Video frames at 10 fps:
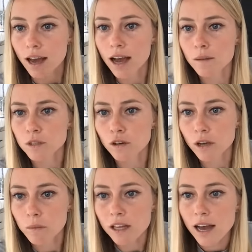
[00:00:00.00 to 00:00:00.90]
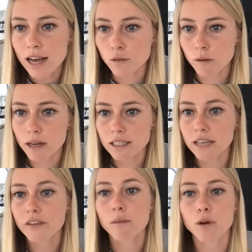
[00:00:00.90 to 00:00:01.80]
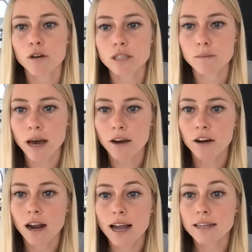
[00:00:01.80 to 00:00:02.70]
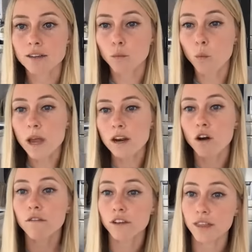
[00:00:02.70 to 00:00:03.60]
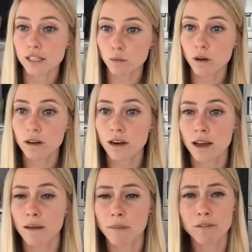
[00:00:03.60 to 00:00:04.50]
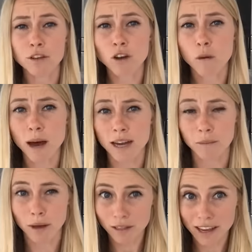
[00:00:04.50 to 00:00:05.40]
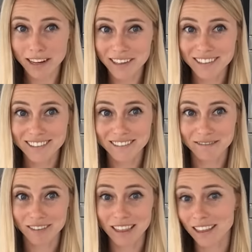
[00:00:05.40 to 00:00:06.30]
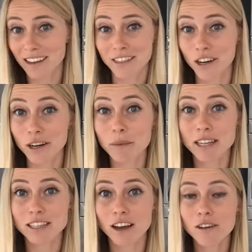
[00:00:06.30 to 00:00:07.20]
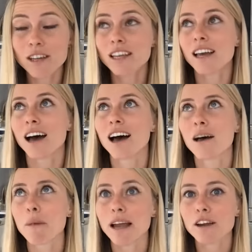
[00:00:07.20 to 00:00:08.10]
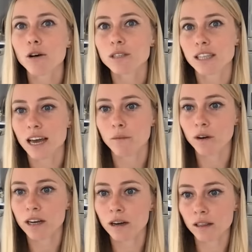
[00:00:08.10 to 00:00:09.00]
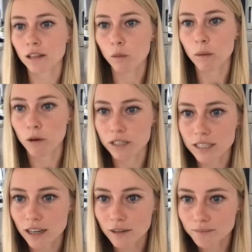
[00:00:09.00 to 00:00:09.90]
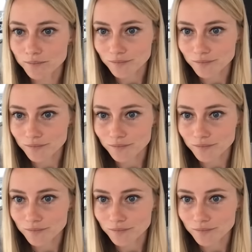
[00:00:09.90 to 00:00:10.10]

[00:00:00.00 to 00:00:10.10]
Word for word: Um, so Camilla asked, what about stevia and protein powder? I went over this one. Um, if you go back about like, I think like 30 minutes ago, um, I go into that one in a little bit more detail.